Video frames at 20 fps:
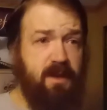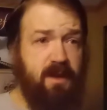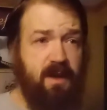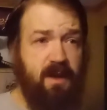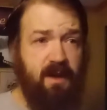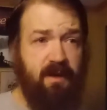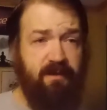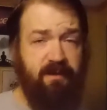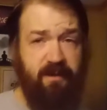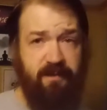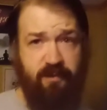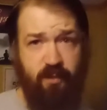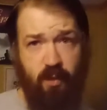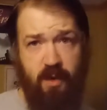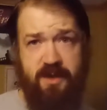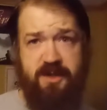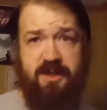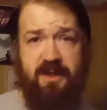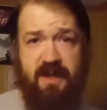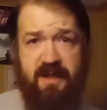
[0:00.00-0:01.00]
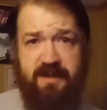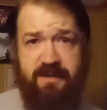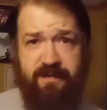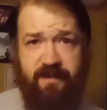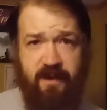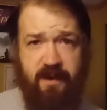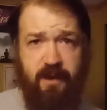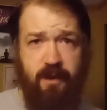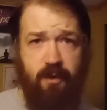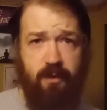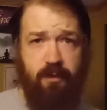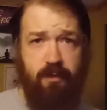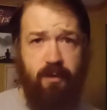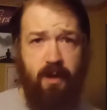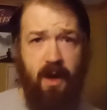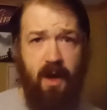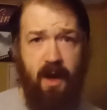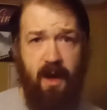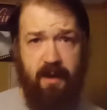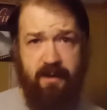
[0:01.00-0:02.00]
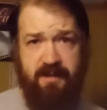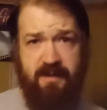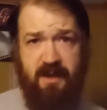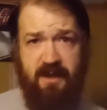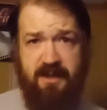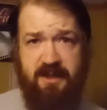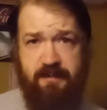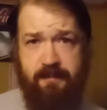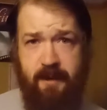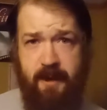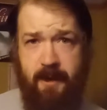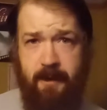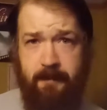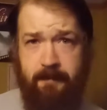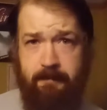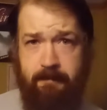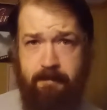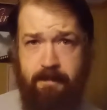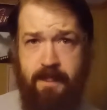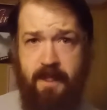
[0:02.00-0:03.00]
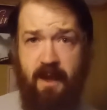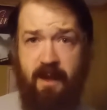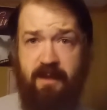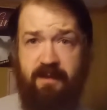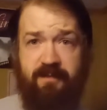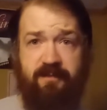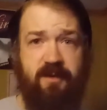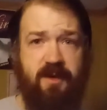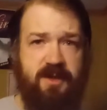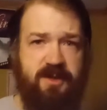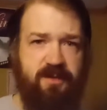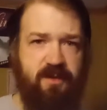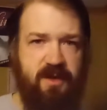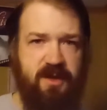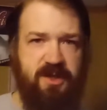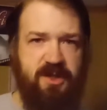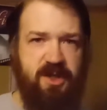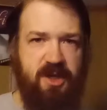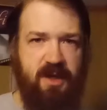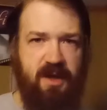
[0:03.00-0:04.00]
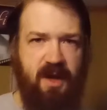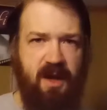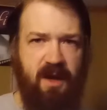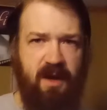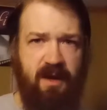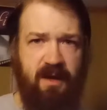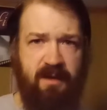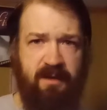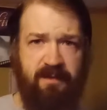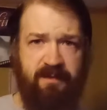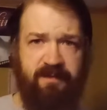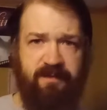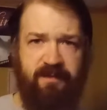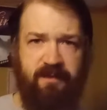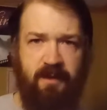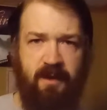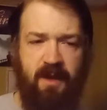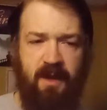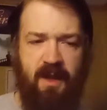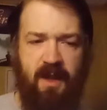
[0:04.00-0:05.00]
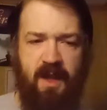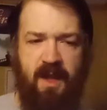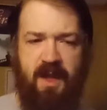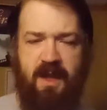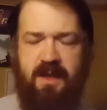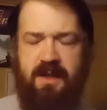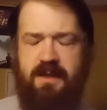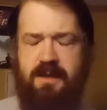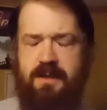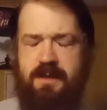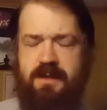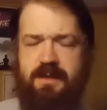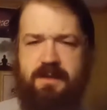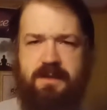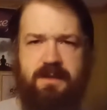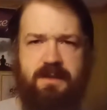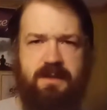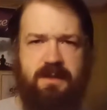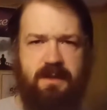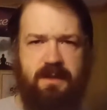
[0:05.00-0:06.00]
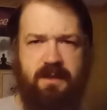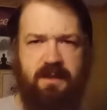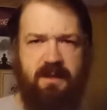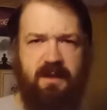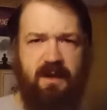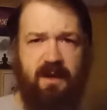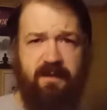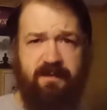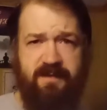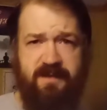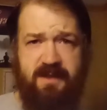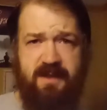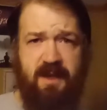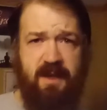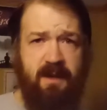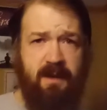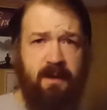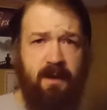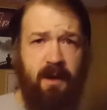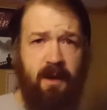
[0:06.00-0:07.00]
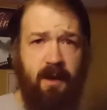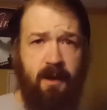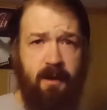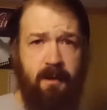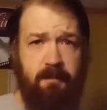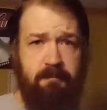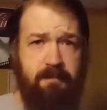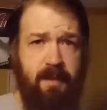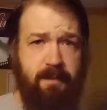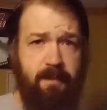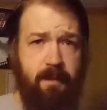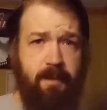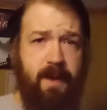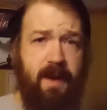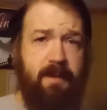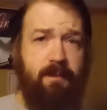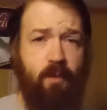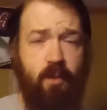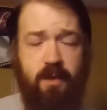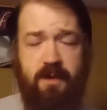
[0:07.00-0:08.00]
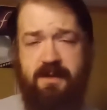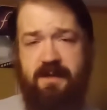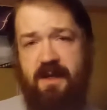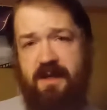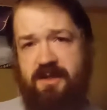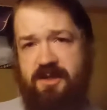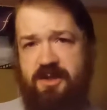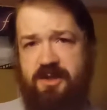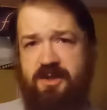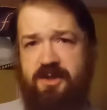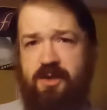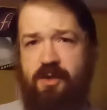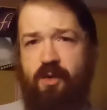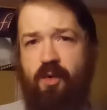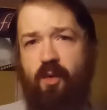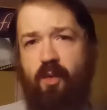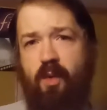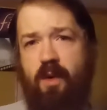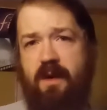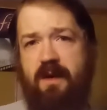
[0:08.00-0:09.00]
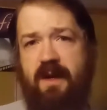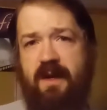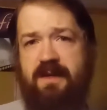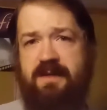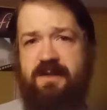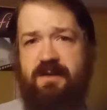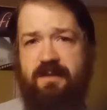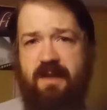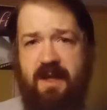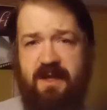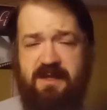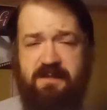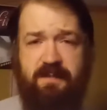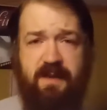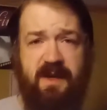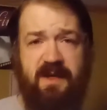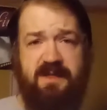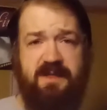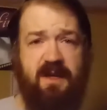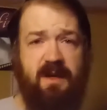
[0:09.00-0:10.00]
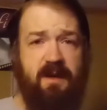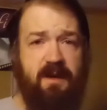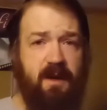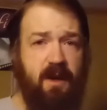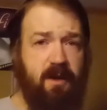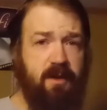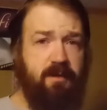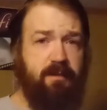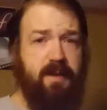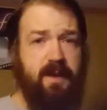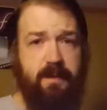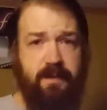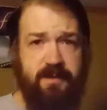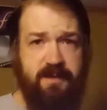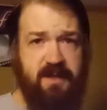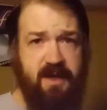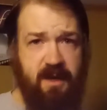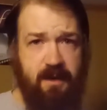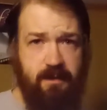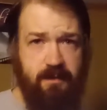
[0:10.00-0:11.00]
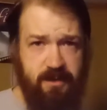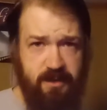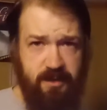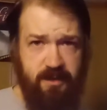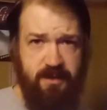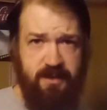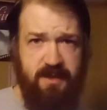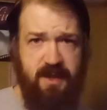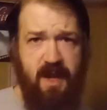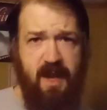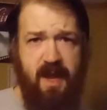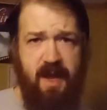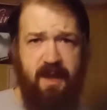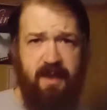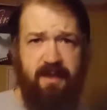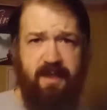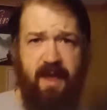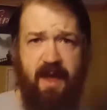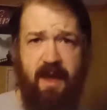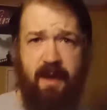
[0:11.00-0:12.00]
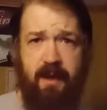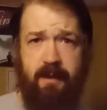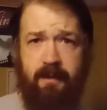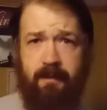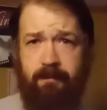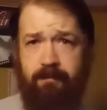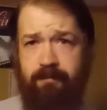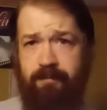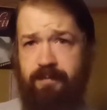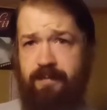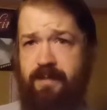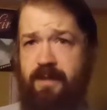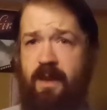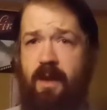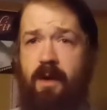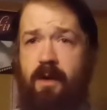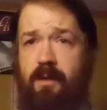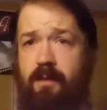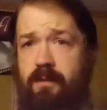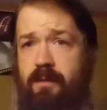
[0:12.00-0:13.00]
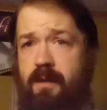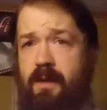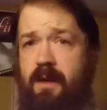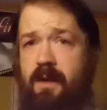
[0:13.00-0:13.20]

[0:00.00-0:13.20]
If you watched the last video, I talked about, you know, the frustration of seeing people pay more attention to work I do that's based on other people's characters than, you know,